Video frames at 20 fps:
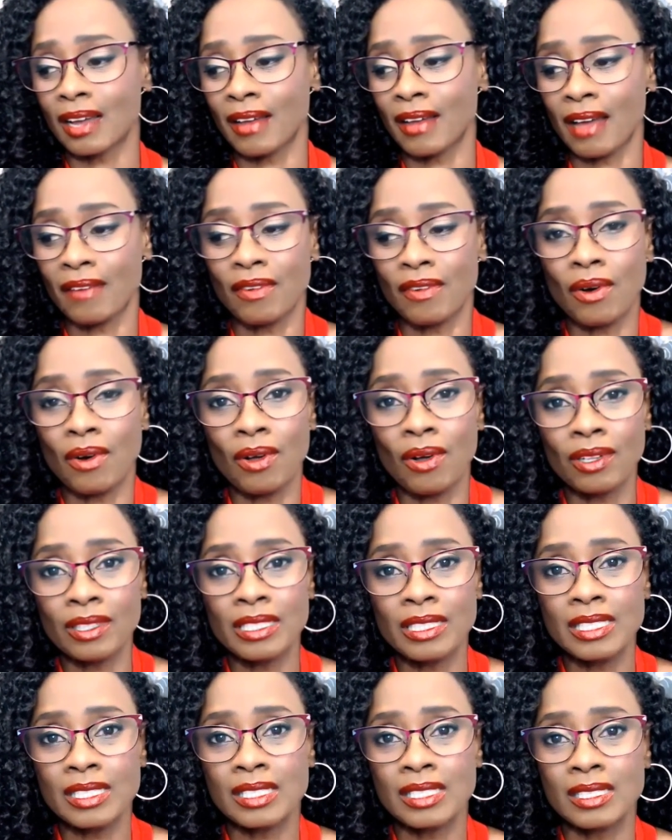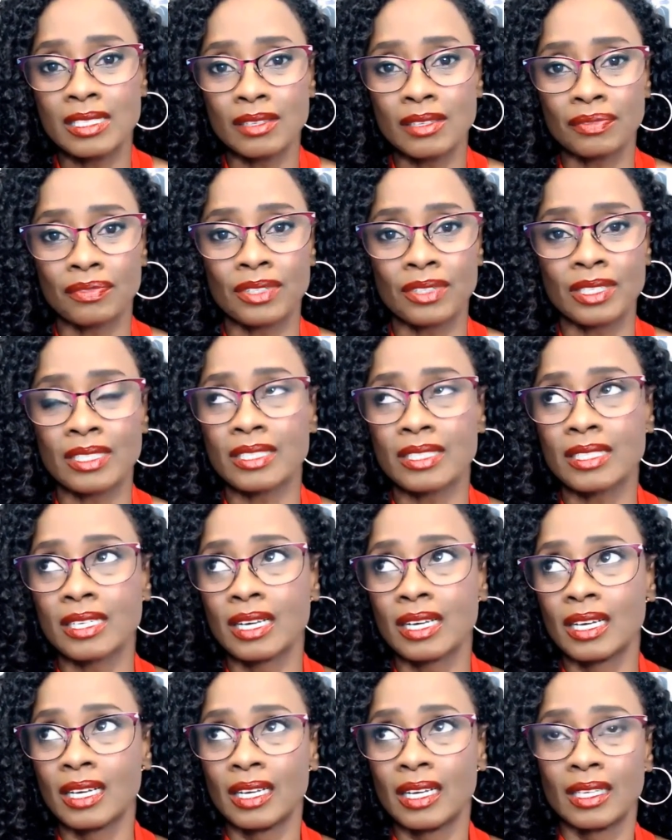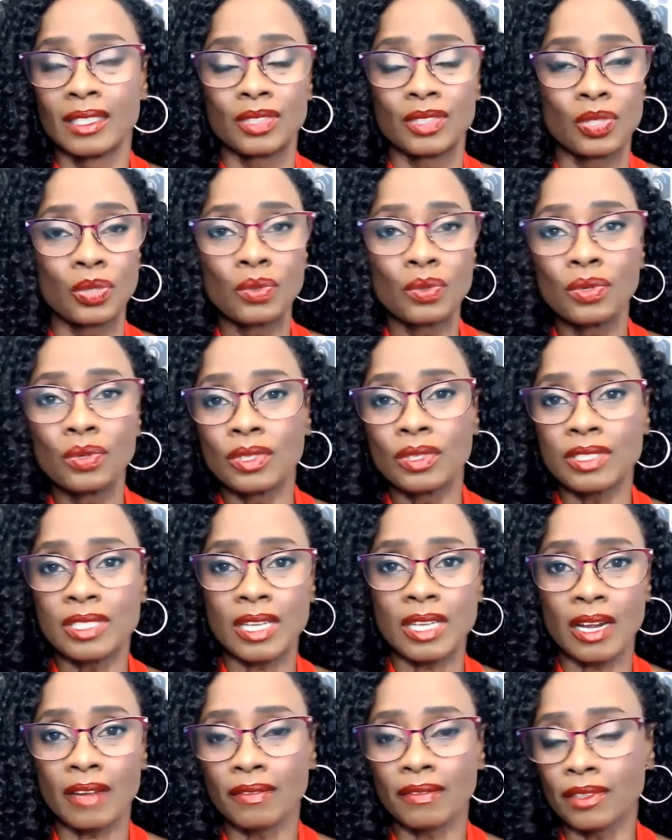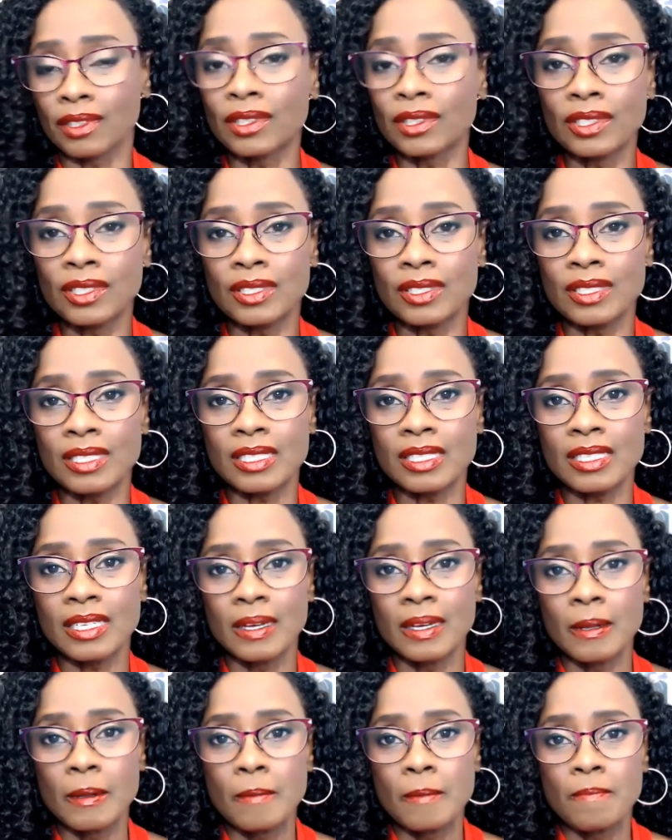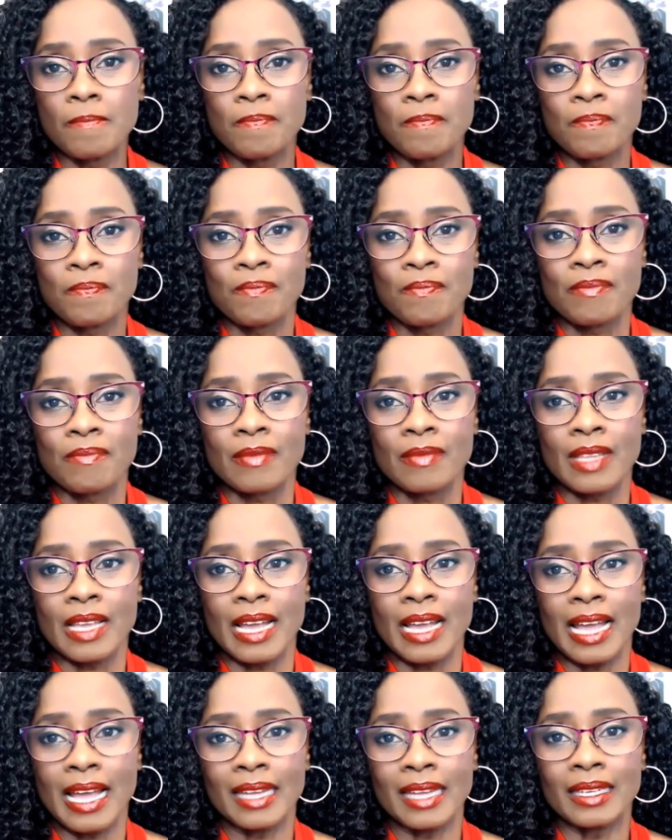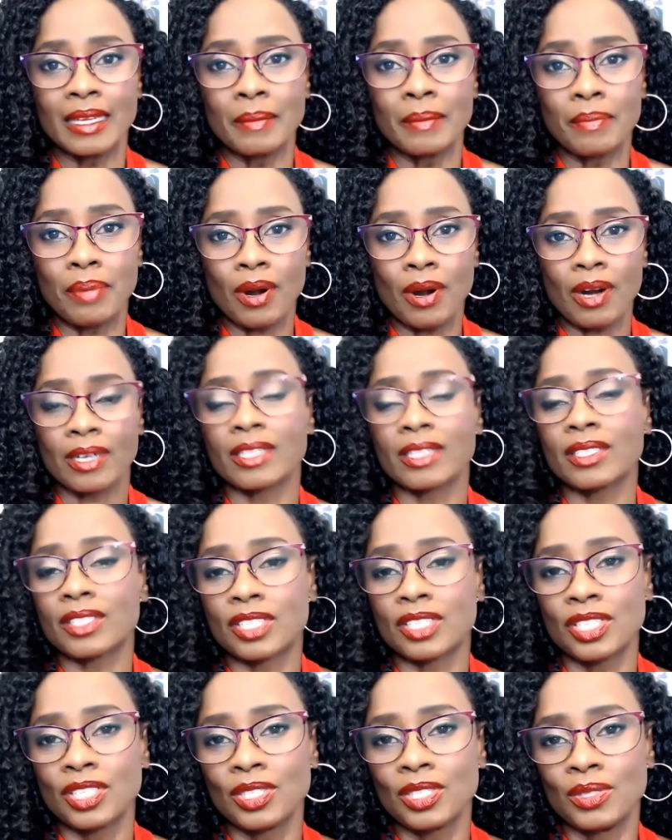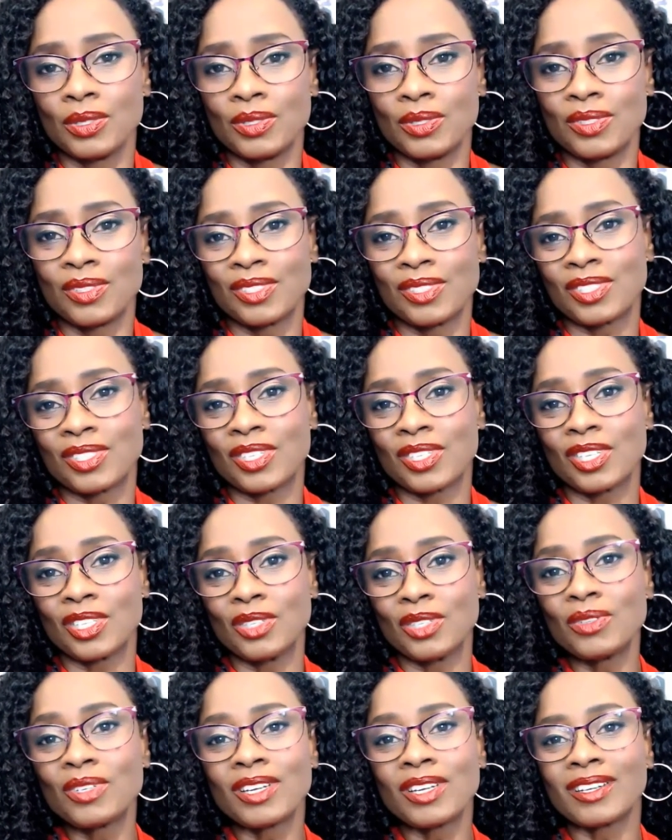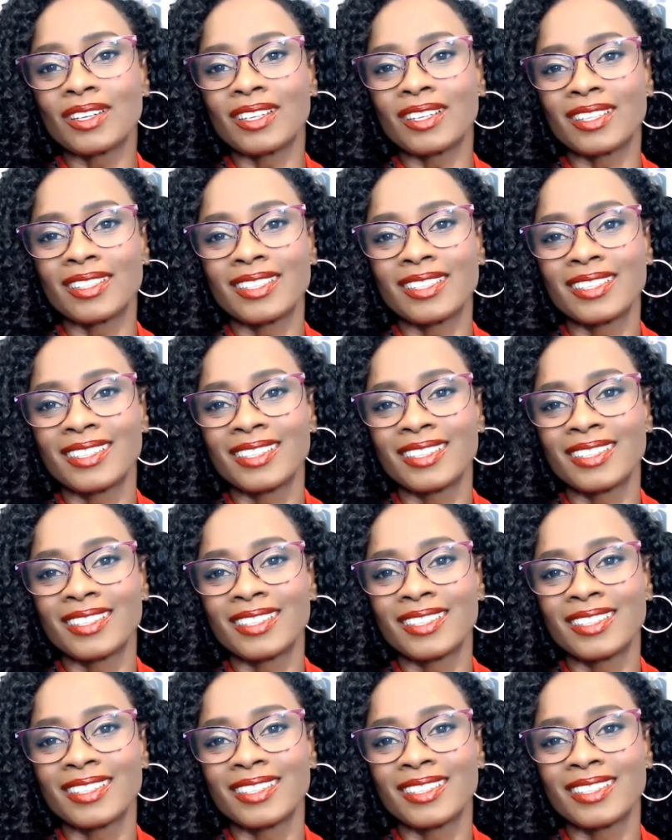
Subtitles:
I have all these different tools that I've learned and impart it to you so that you can